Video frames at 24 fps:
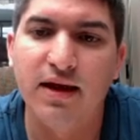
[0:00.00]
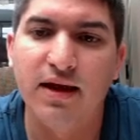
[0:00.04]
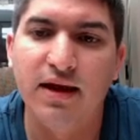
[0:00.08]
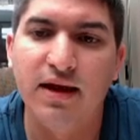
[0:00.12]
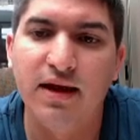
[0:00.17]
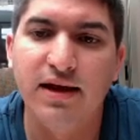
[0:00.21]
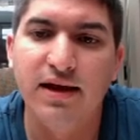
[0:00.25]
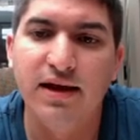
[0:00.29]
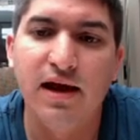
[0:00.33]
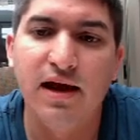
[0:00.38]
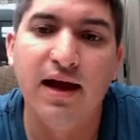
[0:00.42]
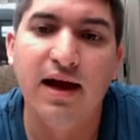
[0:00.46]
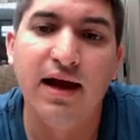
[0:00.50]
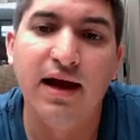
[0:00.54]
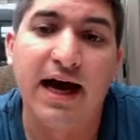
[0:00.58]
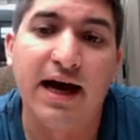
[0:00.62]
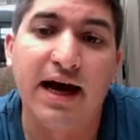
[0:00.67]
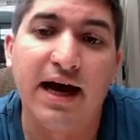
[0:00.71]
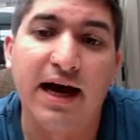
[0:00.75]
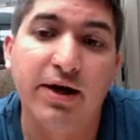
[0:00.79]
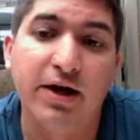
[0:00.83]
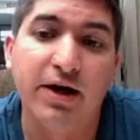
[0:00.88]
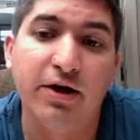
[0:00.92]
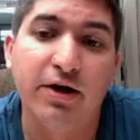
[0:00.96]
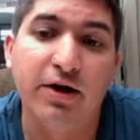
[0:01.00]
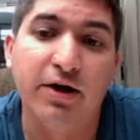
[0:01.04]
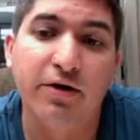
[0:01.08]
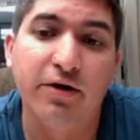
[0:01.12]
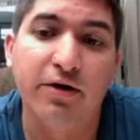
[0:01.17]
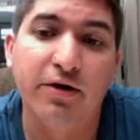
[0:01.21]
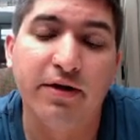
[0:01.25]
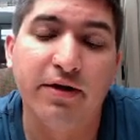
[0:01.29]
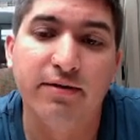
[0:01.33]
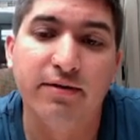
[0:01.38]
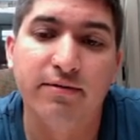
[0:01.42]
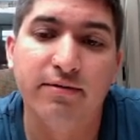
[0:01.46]
And we know that
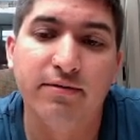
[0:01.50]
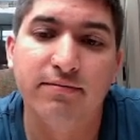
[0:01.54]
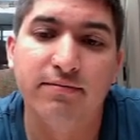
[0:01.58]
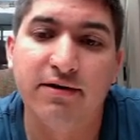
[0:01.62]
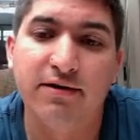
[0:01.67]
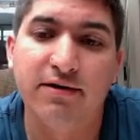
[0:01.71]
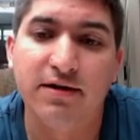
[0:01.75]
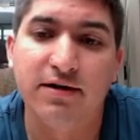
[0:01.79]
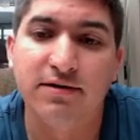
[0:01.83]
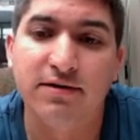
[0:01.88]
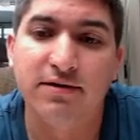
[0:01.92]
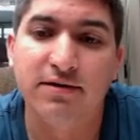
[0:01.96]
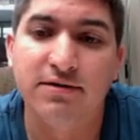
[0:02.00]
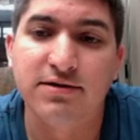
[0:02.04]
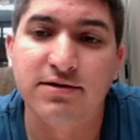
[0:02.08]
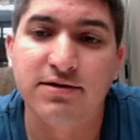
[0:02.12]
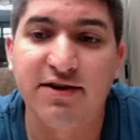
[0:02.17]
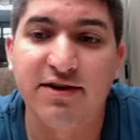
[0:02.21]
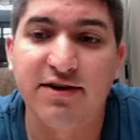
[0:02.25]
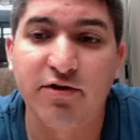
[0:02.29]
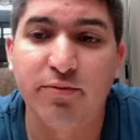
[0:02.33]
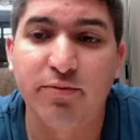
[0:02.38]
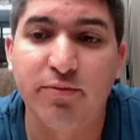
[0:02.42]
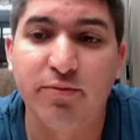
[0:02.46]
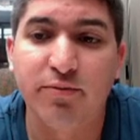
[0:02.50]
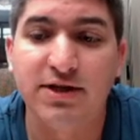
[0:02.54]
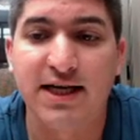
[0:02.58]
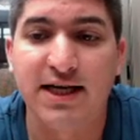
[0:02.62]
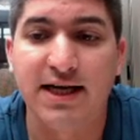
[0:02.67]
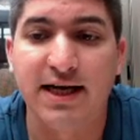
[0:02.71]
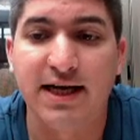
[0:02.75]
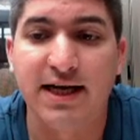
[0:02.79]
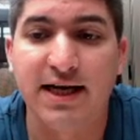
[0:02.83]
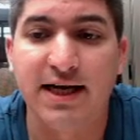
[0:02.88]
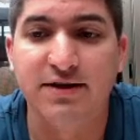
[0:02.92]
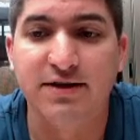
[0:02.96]
there are several prototypes of
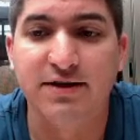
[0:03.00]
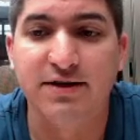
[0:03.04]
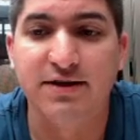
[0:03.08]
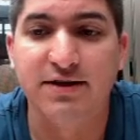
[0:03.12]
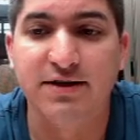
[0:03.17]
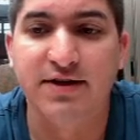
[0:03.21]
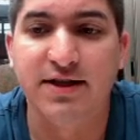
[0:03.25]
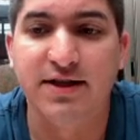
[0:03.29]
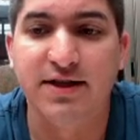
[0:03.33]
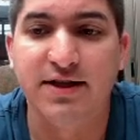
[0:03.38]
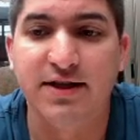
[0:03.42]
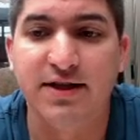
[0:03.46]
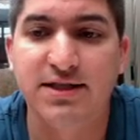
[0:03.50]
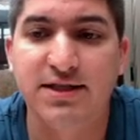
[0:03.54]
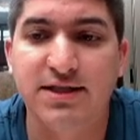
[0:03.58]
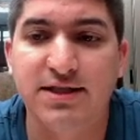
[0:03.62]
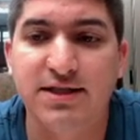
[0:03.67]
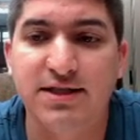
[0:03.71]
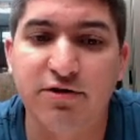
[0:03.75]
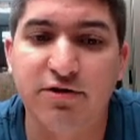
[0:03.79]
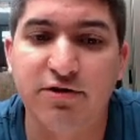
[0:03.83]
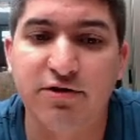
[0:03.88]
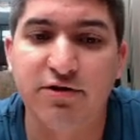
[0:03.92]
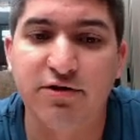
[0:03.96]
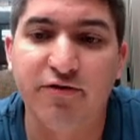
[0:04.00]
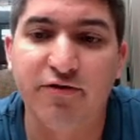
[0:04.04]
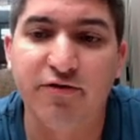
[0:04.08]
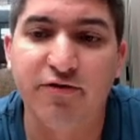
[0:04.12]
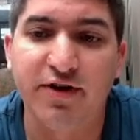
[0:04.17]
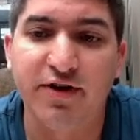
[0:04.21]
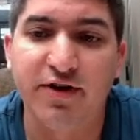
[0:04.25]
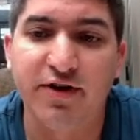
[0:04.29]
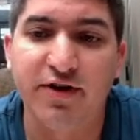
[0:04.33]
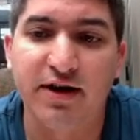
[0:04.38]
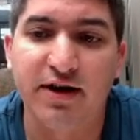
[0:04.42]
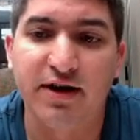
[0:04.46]
this zero field
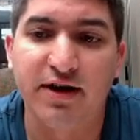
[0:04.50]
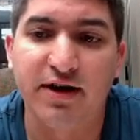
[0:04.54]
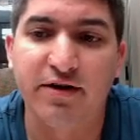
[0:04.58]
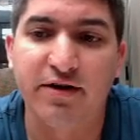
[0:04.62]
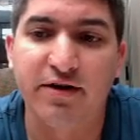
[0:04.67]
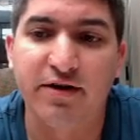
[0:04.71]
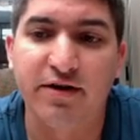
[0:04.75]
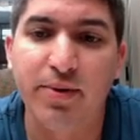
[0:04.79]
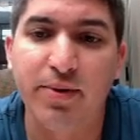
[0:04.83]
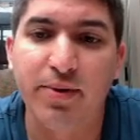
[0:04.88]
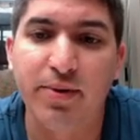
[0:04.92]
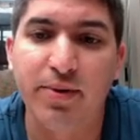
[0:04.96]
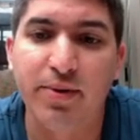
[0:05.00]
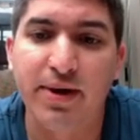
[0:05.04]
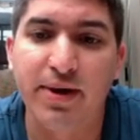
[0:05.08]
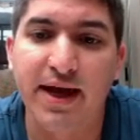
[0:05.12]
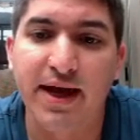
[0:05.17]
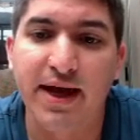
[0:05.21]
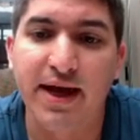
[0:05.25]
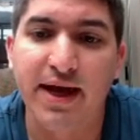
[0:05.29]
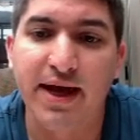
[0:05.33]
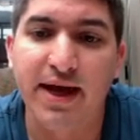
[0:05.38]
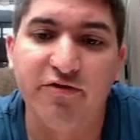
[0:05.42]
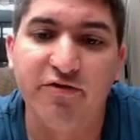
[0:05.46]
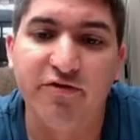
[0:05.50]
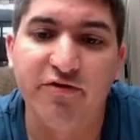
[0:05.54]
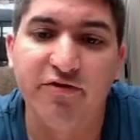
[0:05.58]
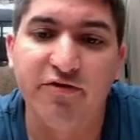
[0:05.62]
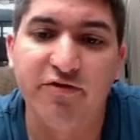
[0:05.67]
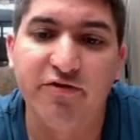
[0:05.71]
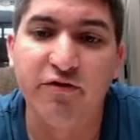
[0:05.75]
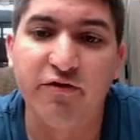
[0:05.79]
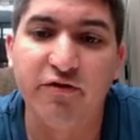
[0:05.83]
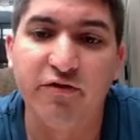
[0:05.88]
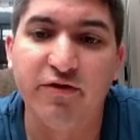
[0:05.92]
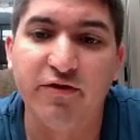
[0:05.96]
OPM that have been made over the
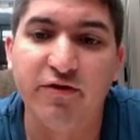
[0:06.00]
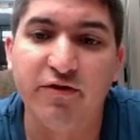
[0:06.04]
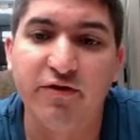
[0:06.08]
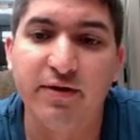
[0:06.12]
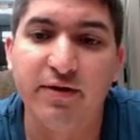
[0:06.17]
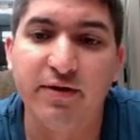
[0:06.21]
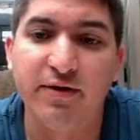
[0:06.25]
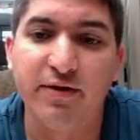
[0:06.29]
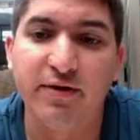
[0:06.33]
years,